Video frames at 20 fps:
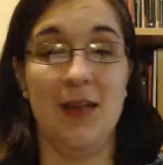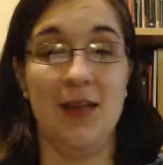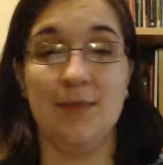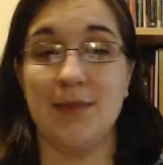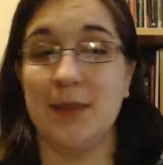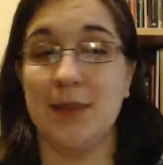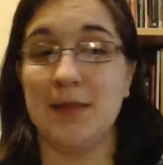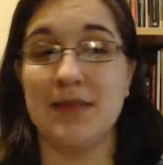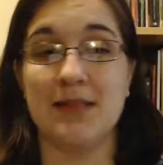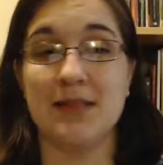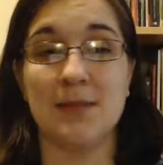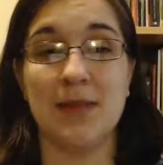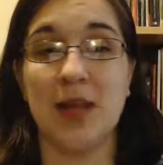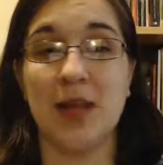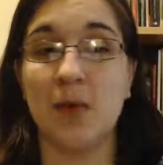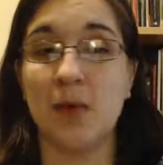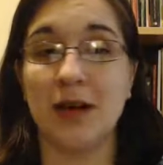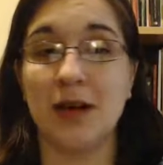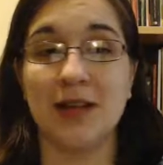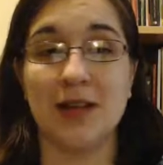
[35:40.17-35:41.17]
Maybe someday
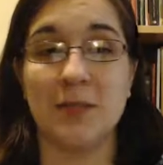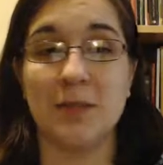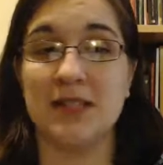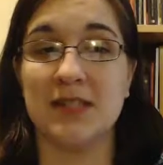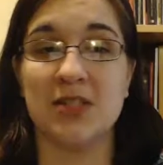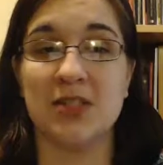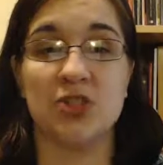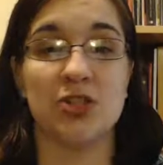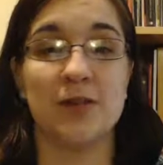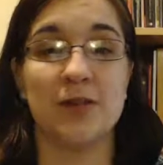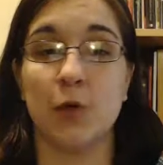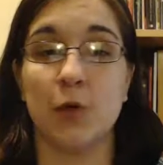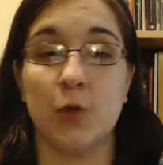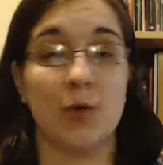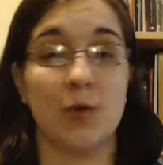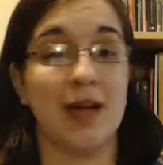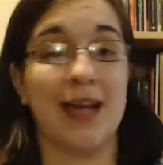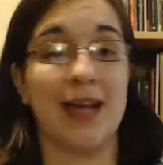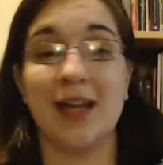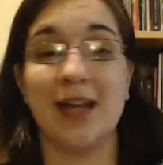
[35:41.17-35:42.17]
we're in the position of
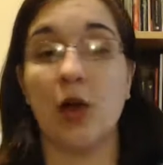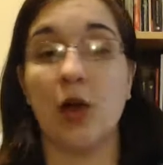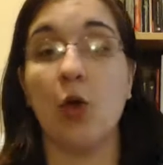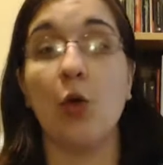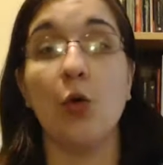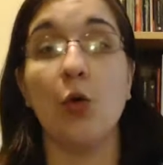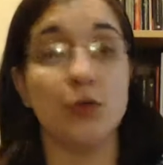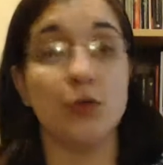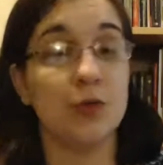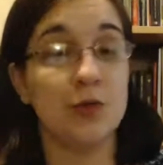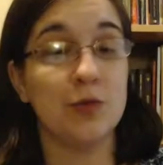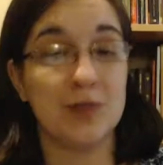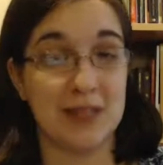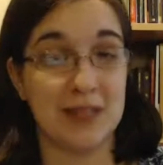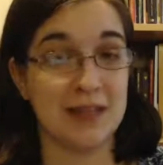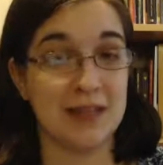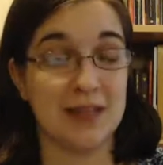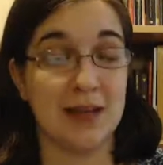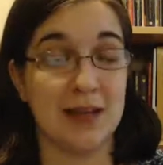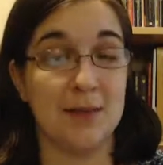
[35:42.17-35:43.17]
creating a whole new
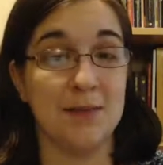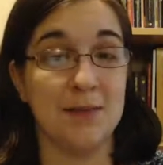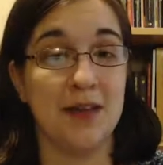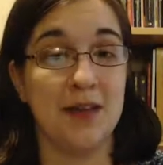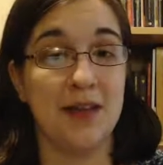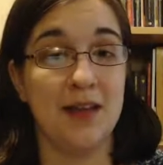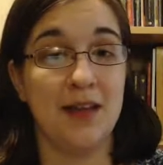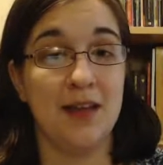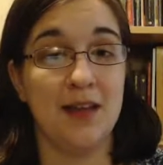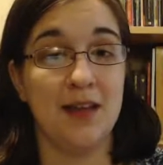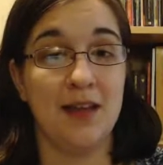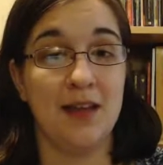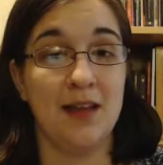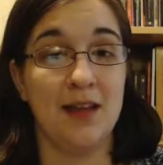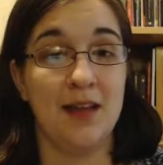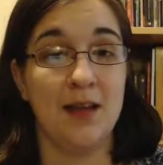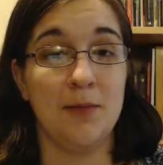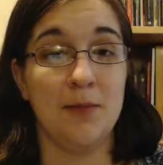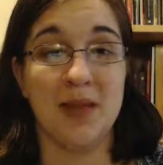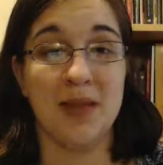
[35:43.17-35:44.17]
system.
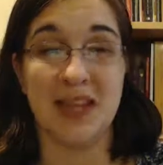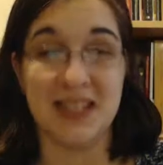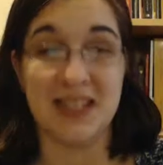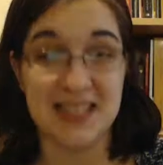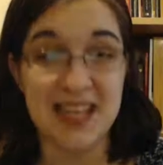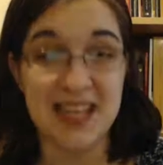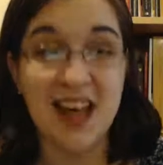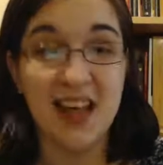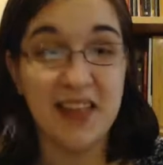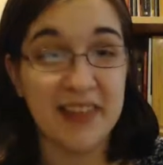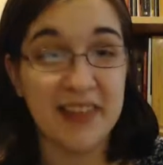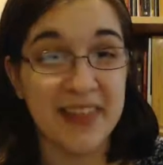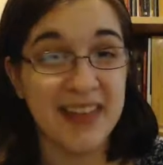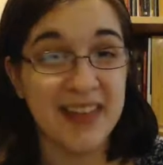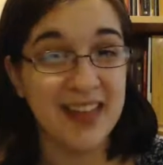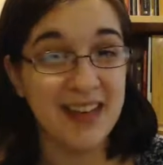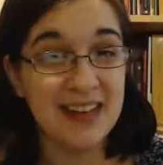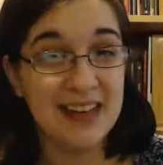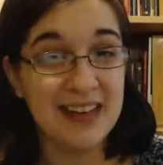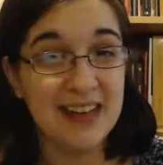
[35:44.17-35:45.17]
But until
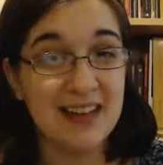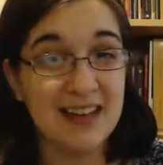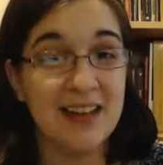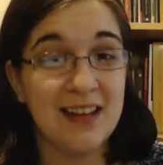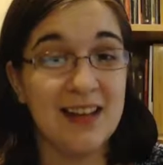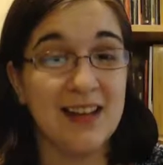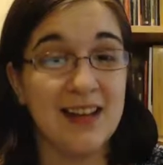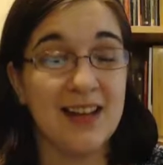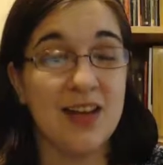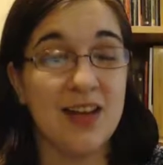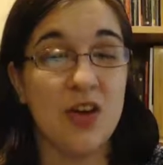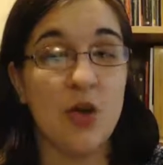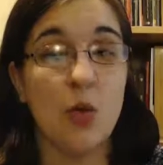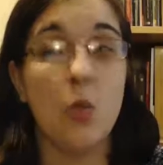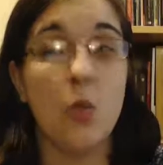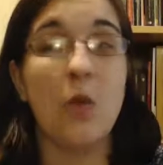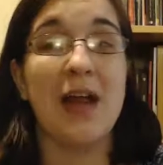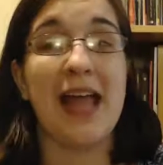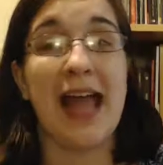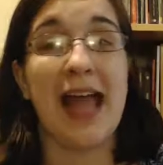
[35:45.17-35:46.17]
then,
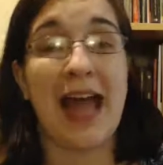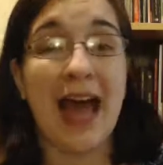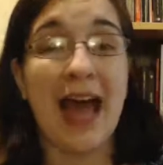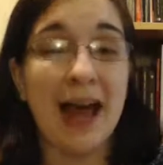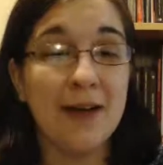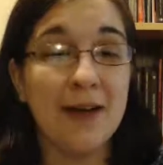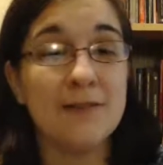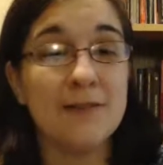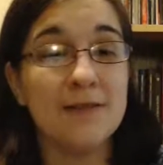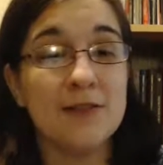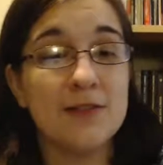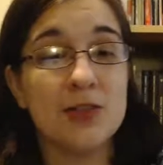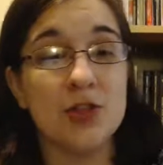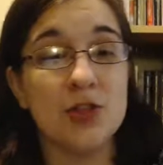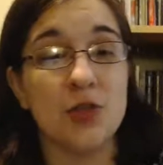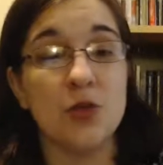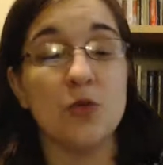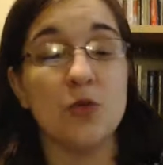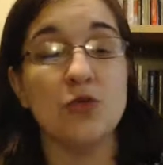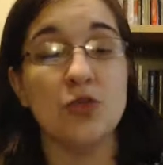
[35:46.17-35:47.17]
we have
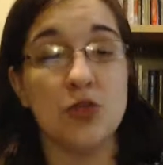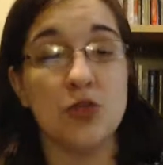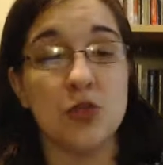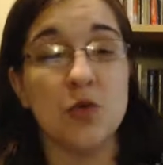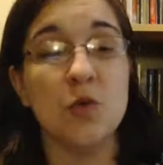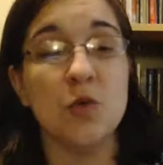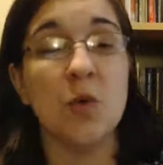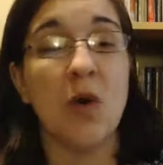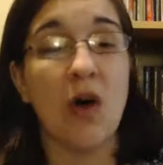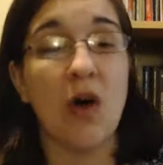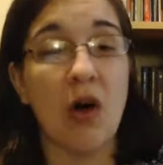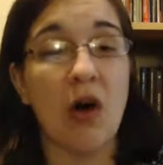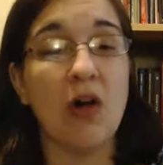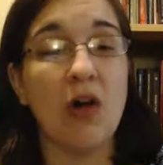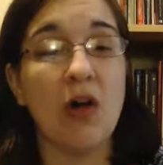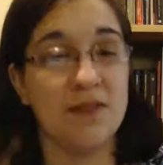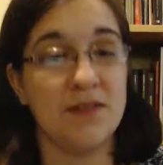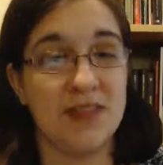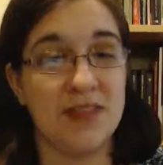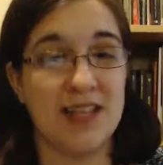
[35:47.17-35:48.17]
to do
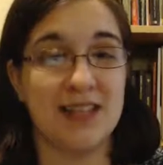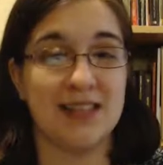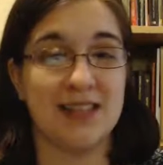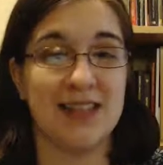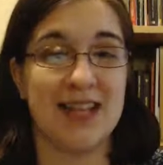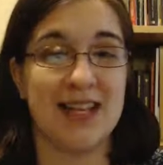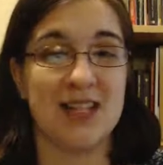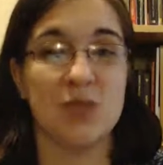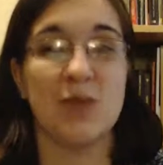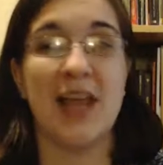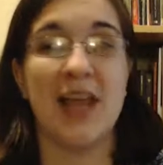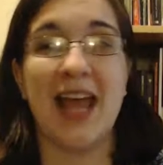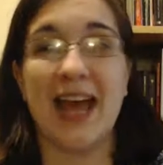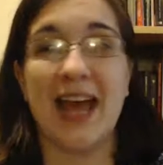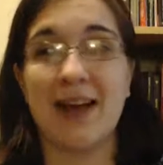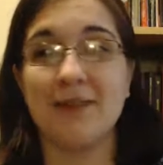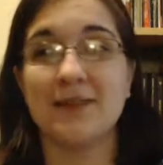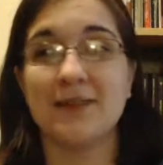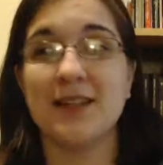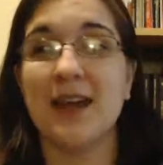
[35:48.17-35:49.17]
all of these things. We
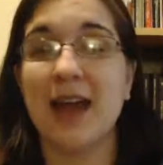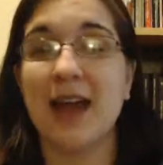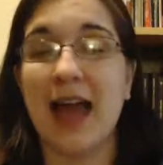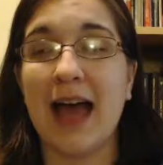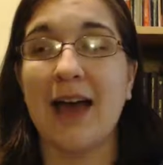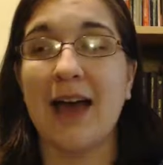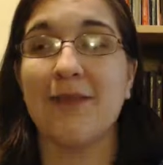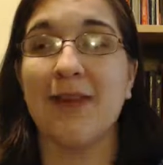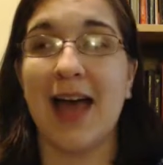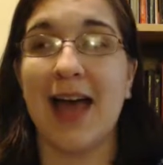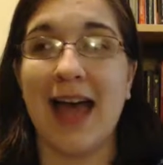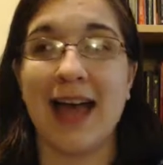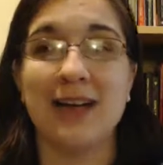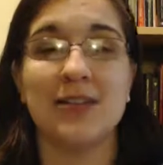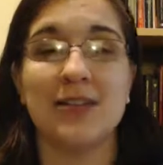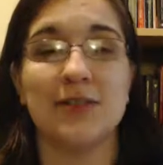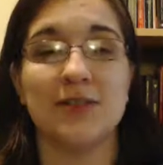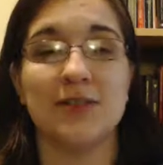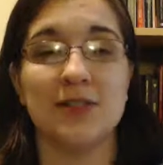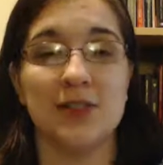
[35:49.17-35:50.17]
have to have
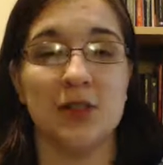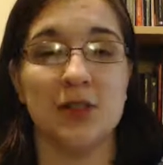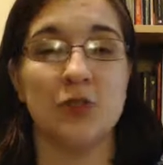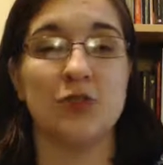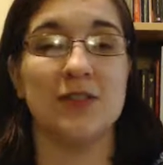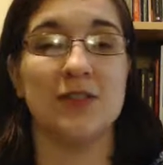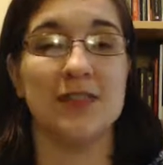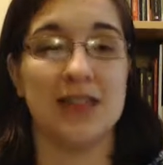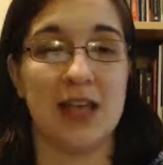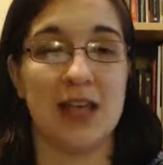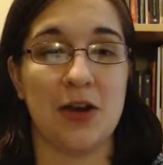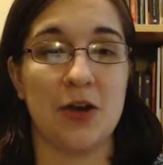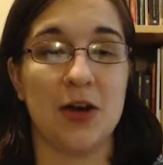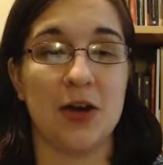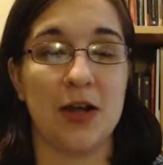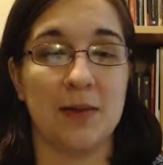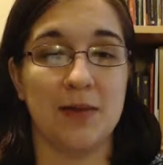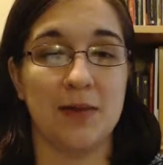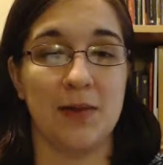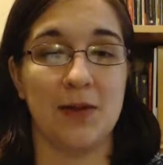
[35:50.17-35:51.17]
active solutions in our
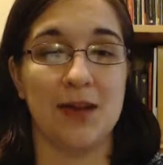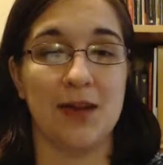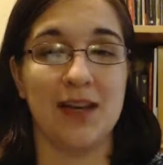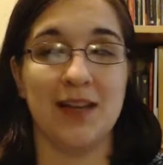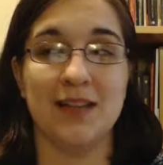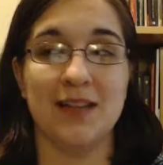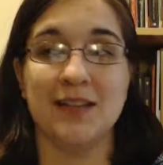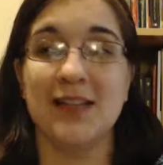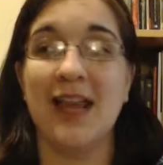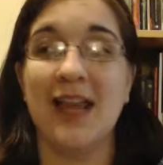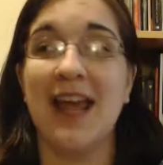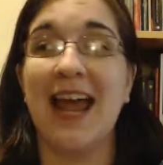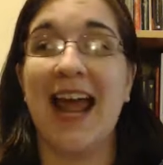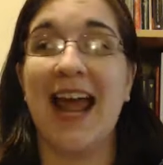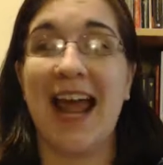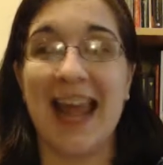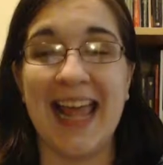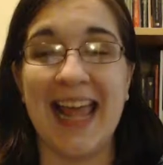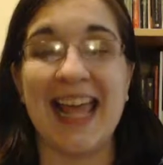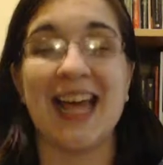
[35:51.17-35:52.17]
communities,
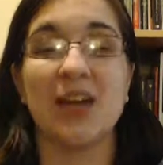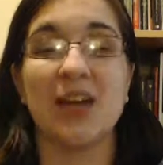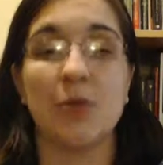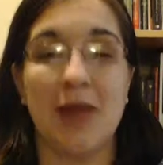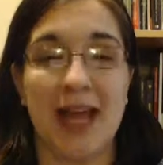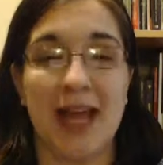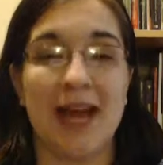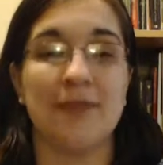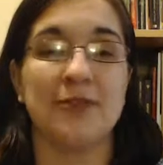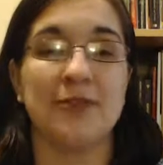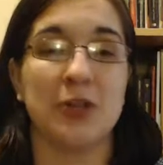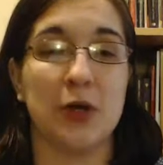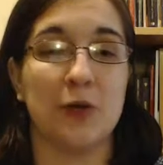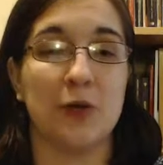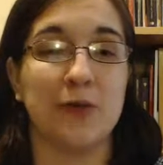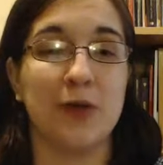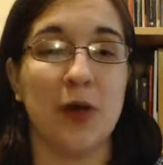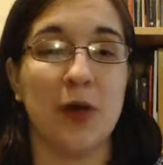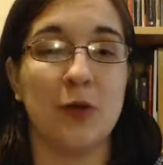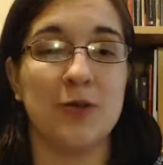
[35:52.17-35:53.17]
and we have to go
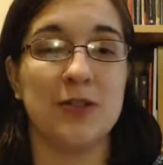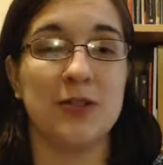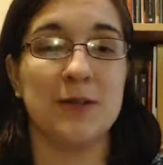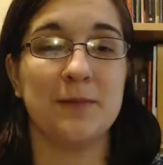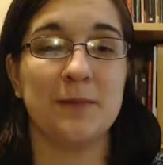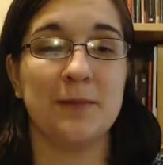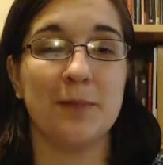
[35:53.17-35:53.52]
vote.